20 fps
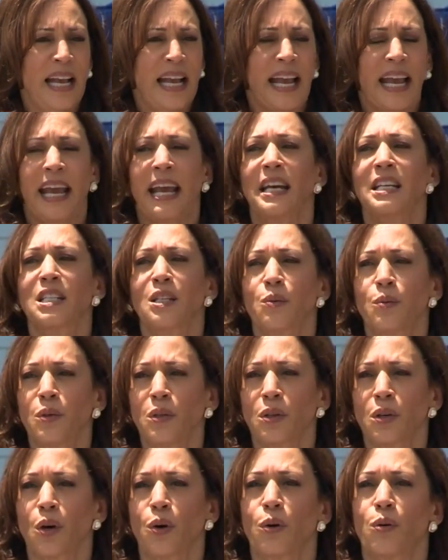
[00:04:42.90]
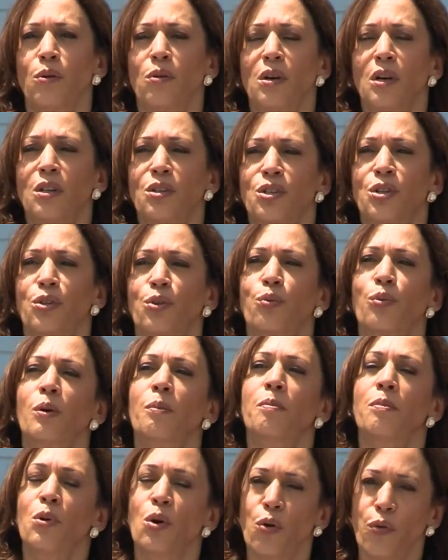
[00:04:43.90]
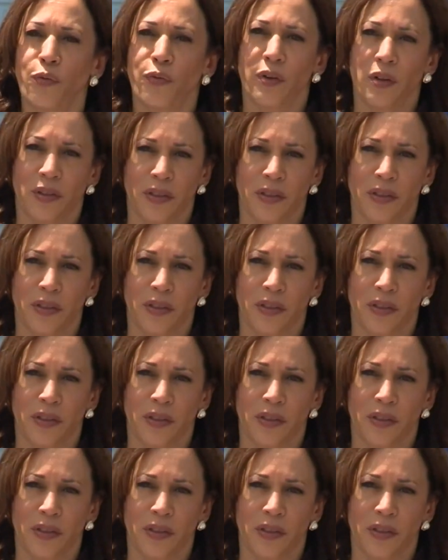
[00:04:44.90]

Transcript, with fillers: and it will go to the removal